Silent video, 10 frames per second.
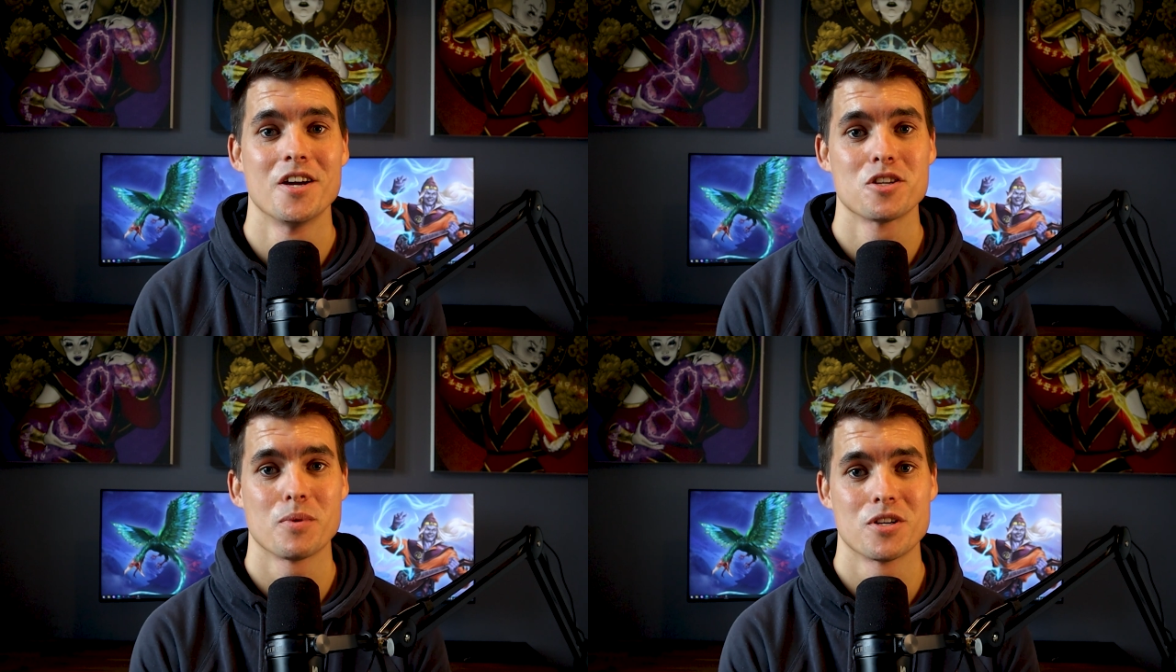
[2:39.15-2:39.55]

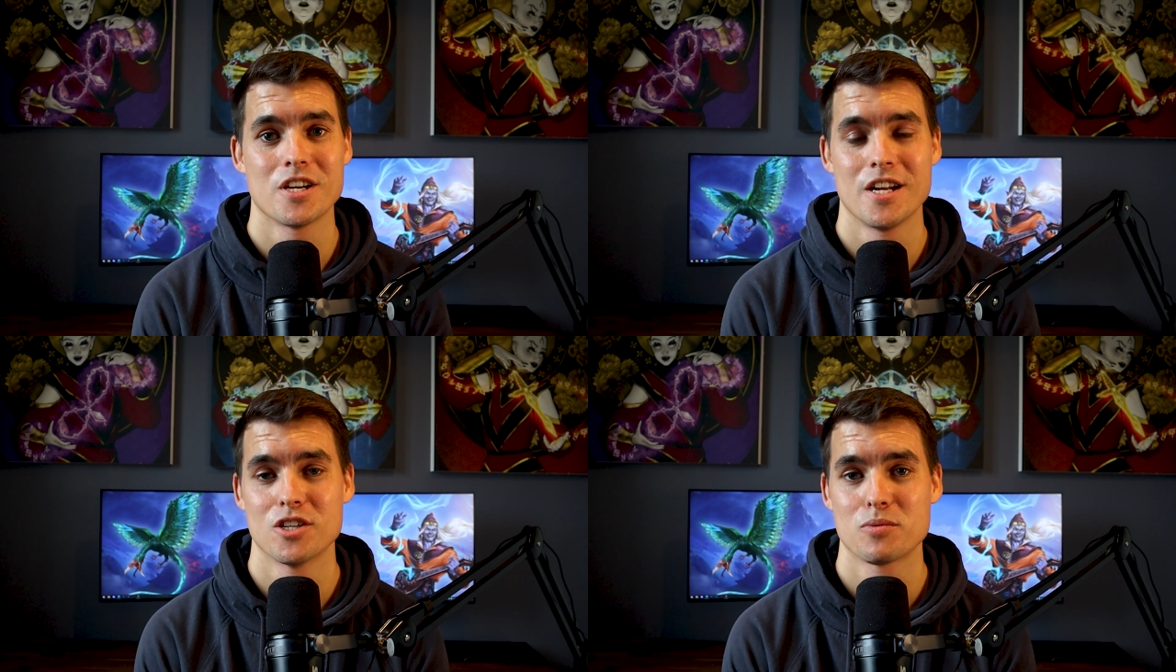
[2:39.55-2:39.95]

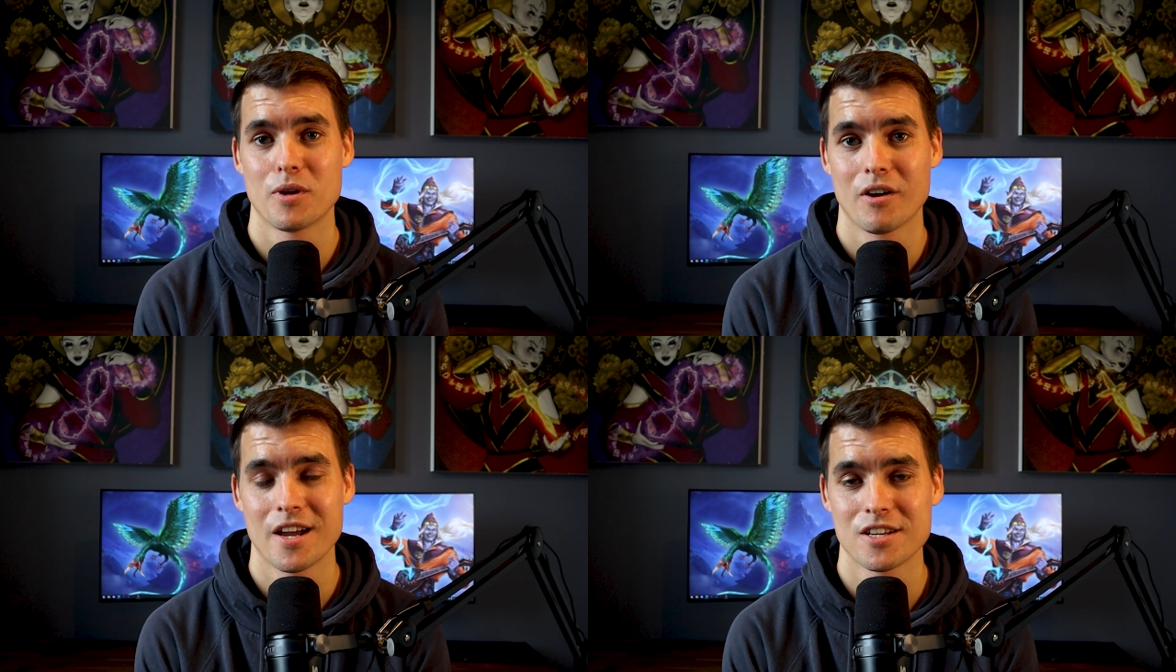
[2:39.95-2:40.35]
spontaneous
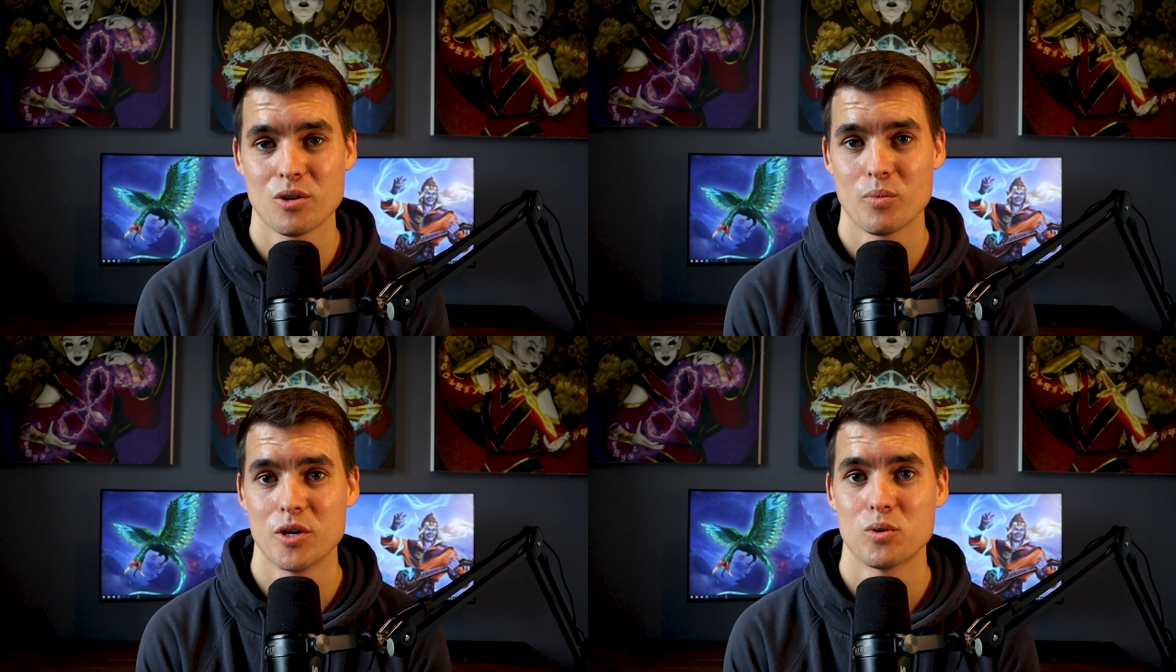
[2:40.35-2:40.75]

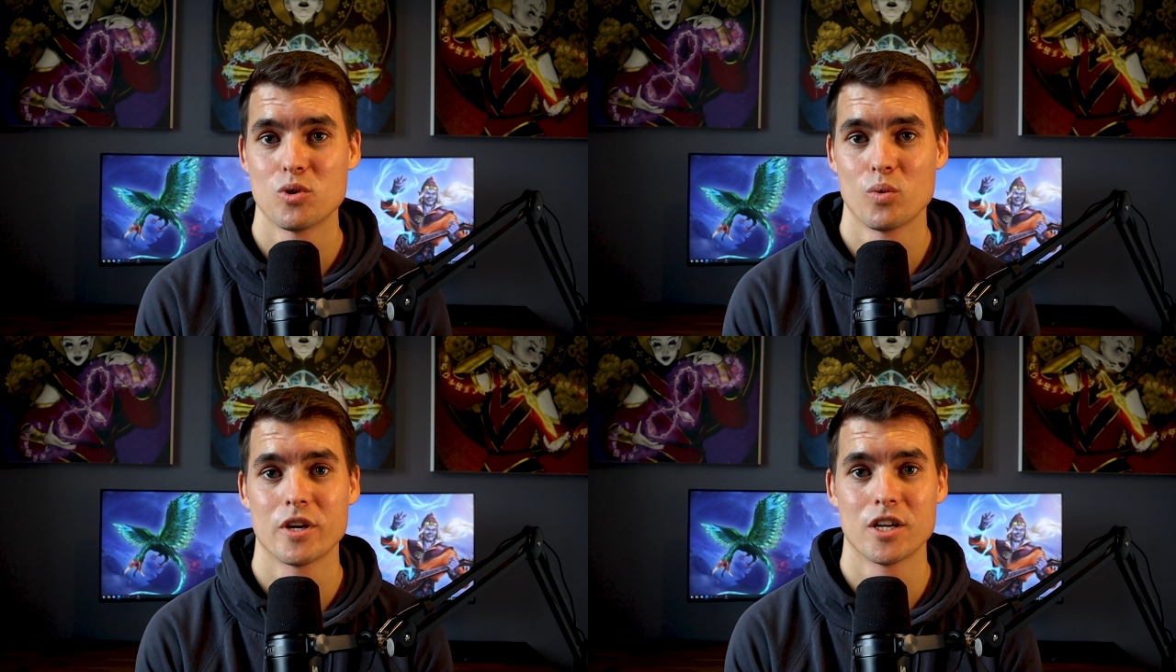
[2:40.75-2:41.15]
spellcasting where you
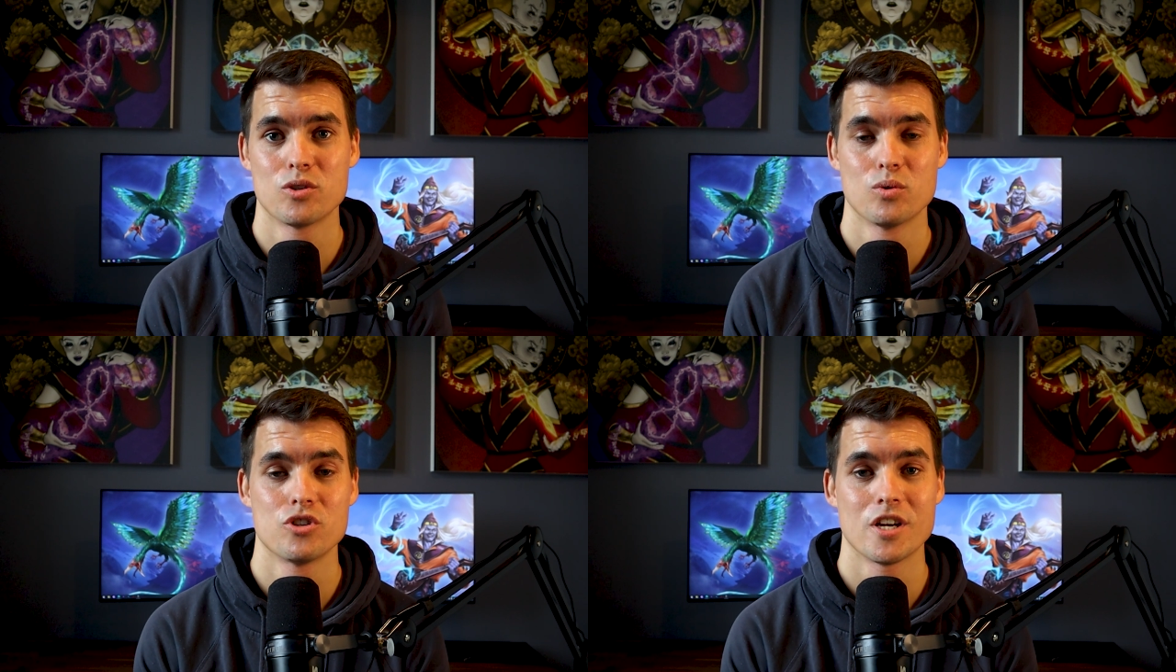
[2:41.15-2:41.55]
don't get
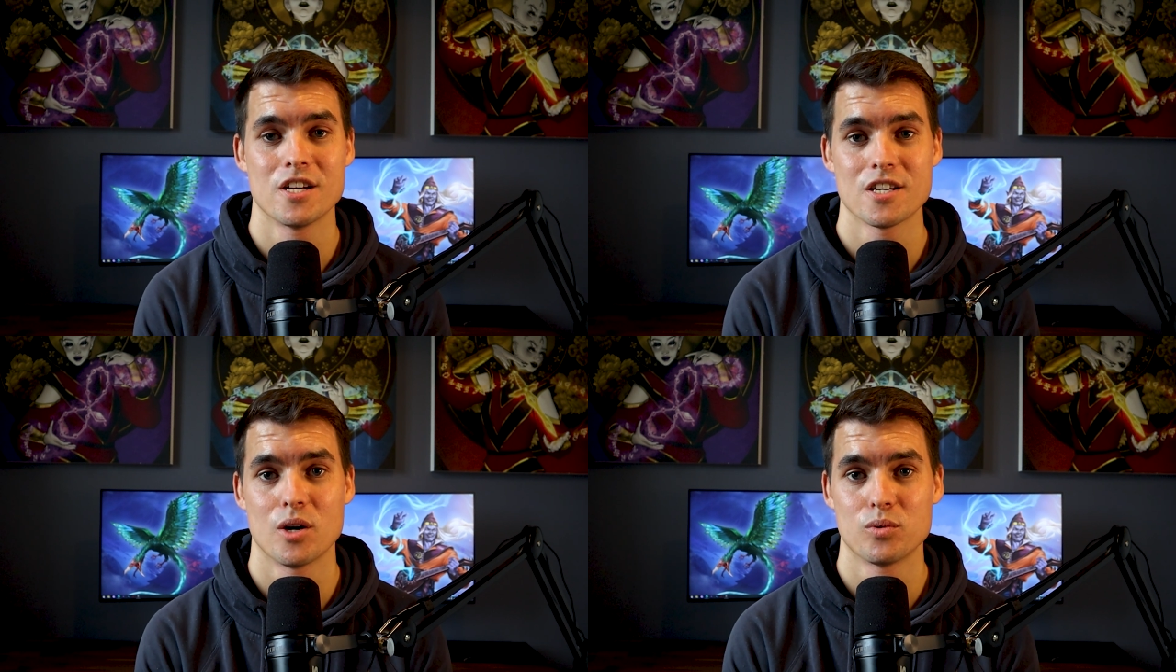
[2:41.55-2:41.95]
to
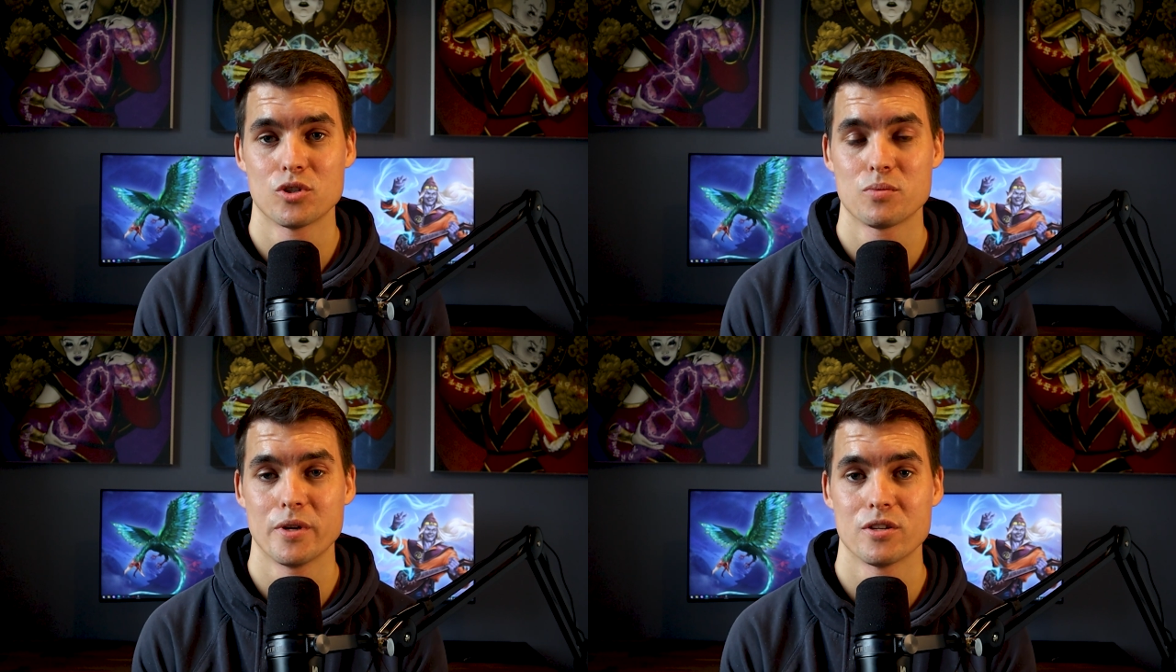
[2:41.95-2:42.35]
change out your
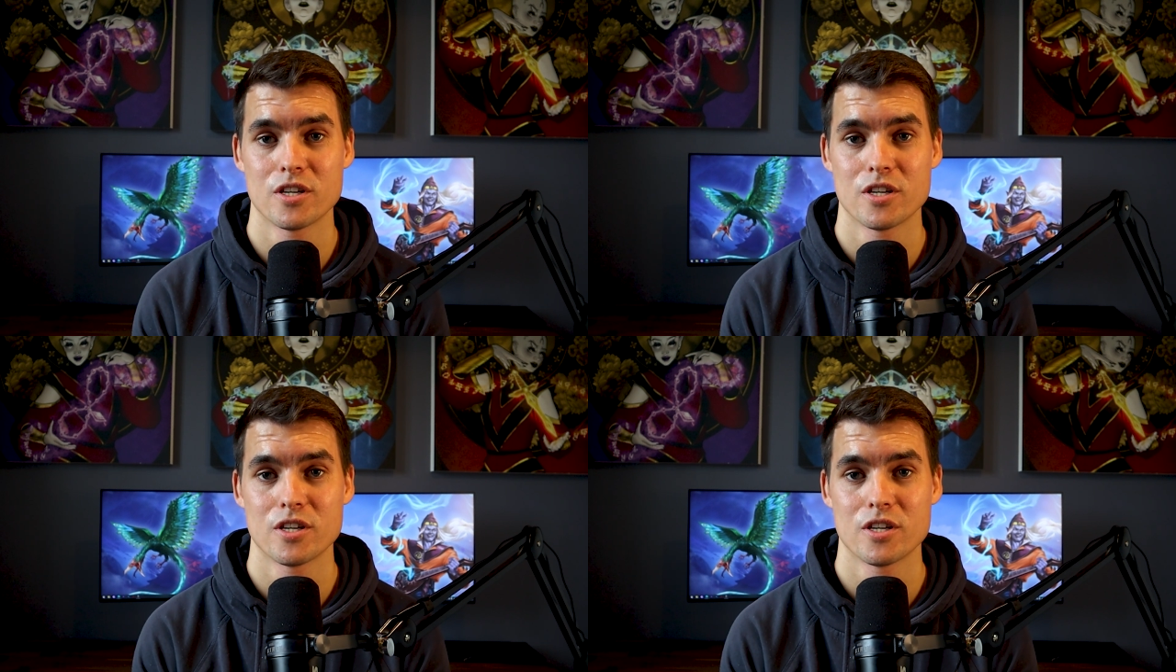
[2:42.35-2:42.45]
spells